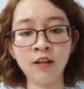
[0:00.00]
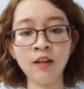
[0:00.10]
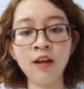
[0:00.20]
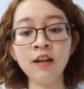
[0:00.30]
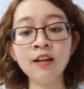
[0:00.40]

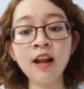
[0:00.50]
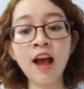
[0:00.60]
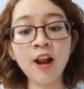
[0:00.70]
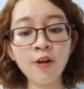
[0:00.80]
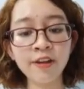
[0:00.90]
The halo
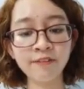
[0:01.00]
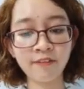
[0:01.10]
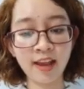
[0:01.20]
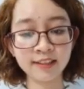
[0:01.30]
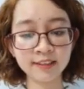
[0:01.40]

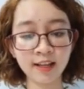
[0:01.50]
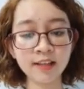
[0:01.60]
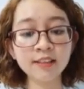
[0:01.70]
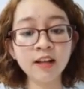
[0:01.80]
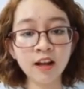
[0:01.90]
effect is
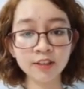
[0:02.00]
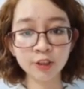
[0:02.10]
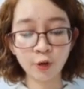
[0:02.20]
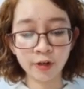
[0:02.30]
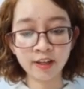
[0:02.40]
another
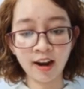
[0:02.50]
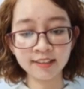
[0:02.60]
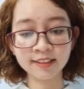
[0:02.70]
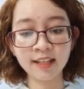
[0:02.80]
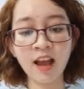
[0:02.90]
shortcut
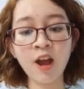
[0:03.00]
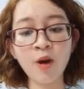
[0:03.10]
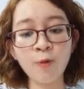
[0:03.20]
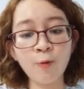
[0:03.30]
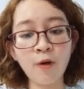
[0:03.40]

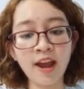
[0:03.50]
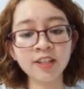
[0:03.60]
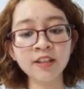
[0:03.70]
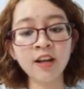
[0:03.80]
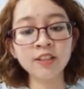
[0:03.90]
where
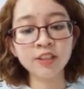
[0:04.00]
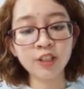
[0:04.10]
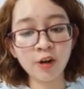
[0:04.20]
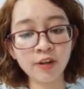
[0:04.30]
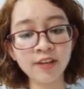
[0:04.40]

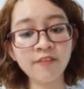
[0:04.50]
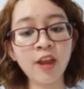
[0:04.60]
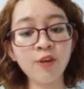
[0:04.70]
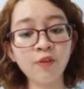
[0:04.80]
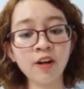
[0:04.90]
generally
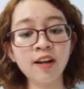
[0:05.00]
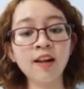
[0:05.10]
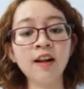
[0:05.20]
favorable